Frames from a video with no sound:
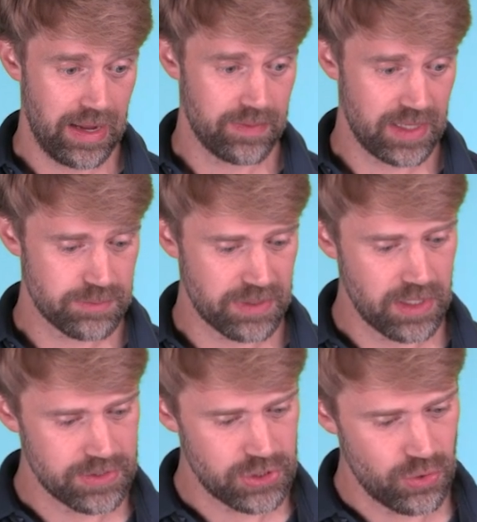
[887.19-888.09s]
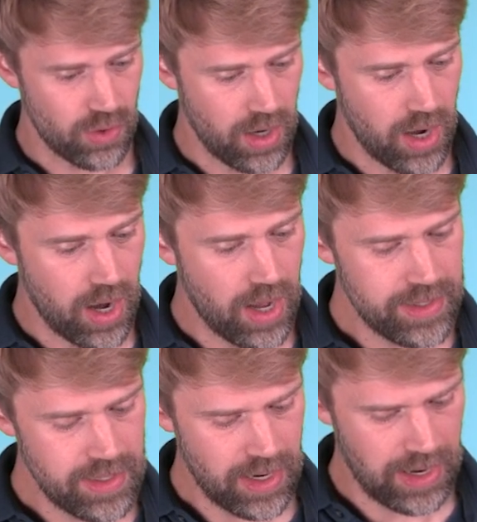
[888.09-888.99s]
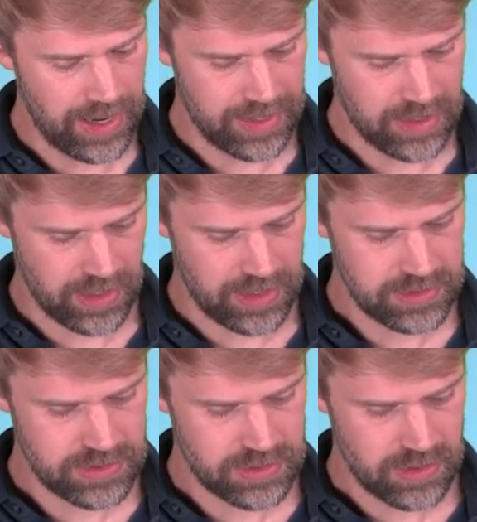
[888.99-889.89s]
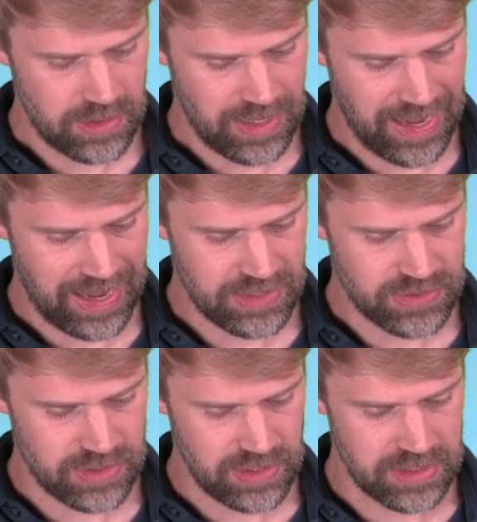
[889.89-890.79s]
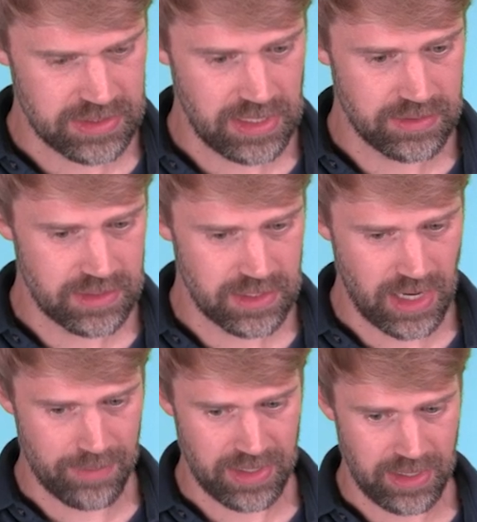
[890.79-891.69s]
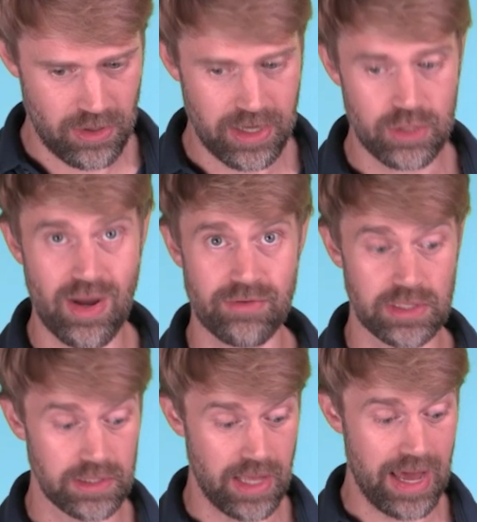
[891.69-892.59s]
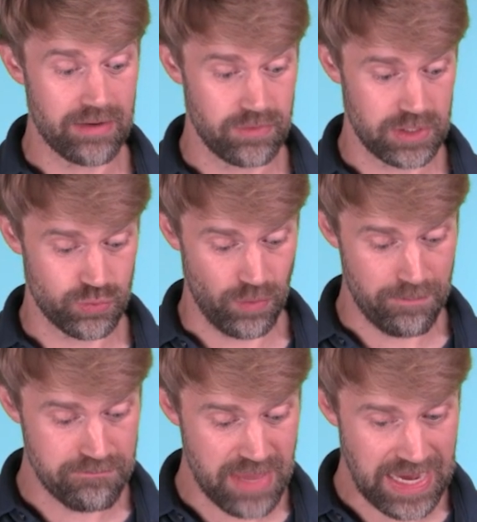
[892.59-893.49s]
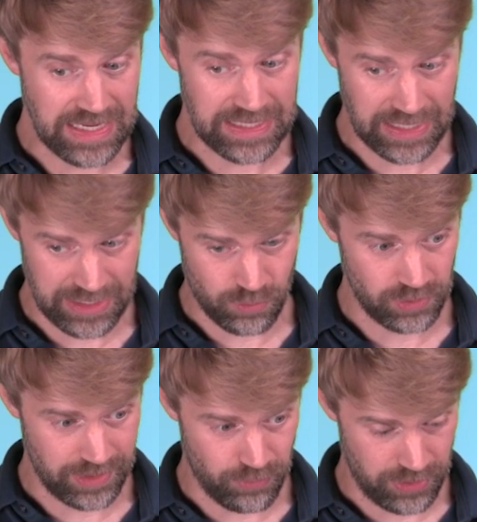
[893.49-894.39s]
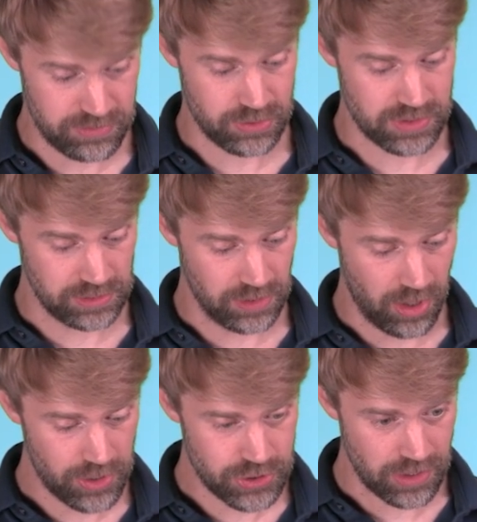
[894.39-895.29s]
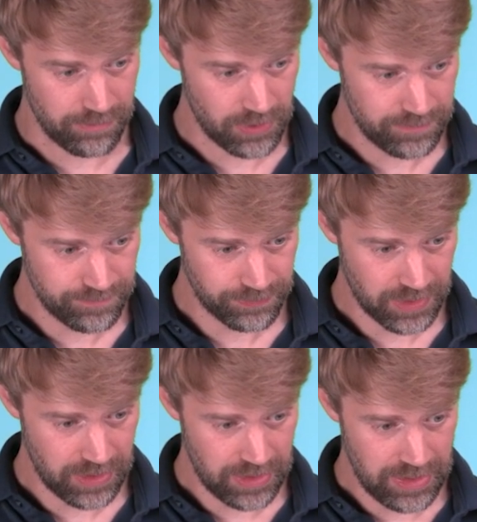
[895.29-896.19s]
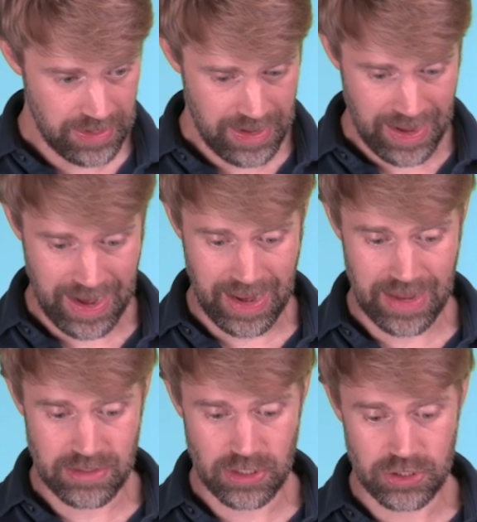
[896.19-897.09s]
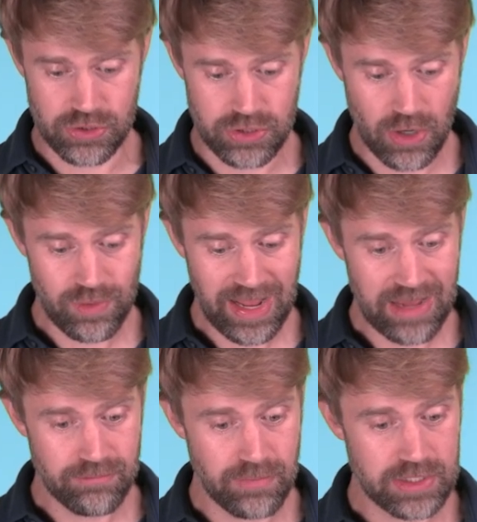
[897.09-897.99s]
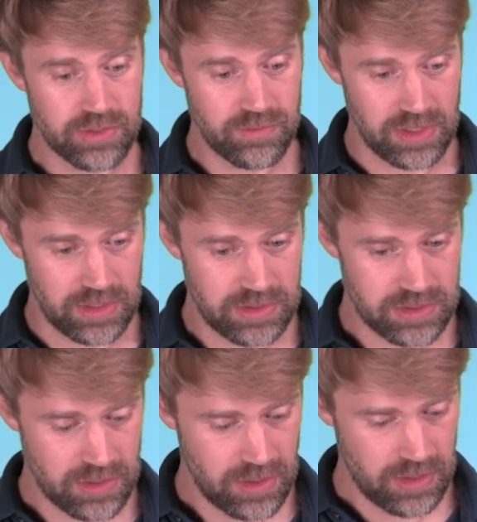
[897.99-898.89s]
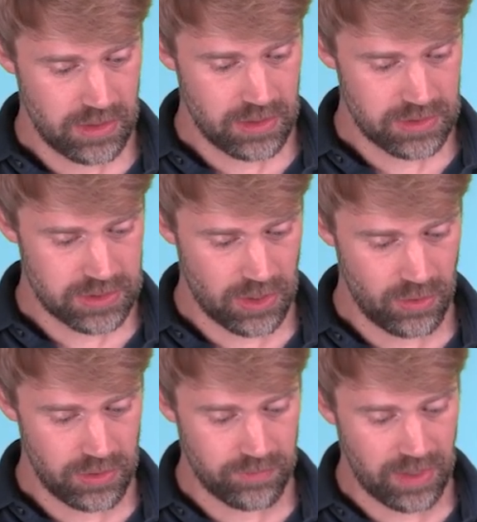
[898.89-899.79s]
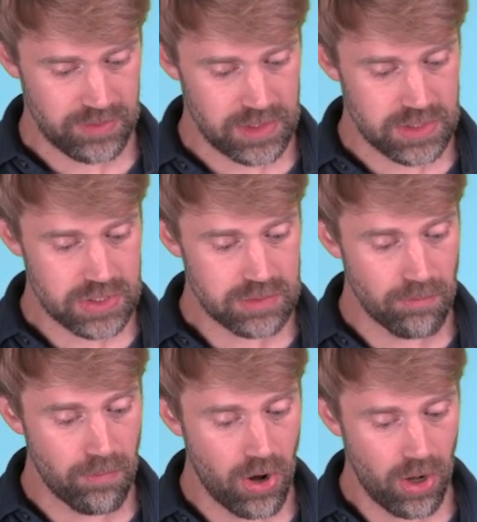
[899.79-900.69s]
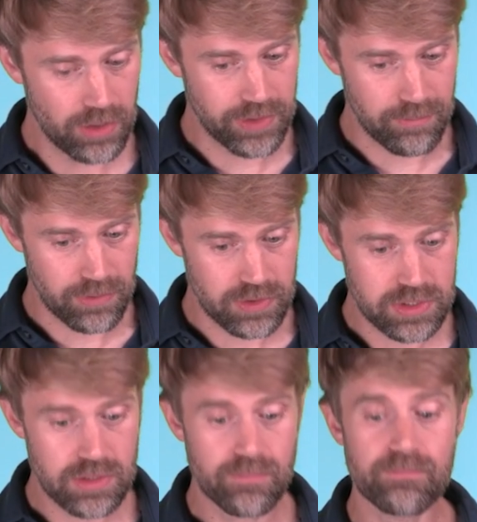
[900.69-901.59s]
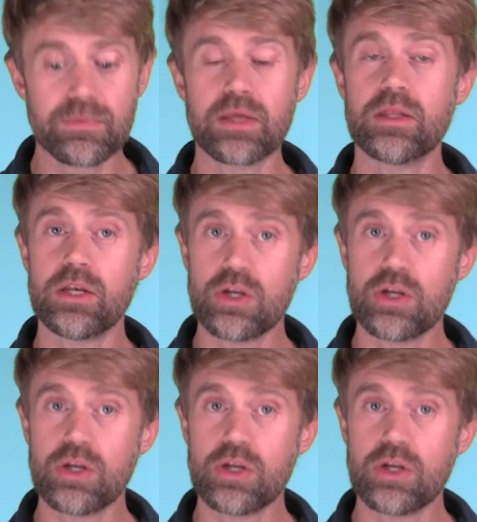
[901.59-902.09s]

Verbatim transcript: And that's because your unionized acid is in the denominator, and you have a lot of this remaining at equilibrium, so it's a large number. And you don't have much of these, so you've got these small numbers in the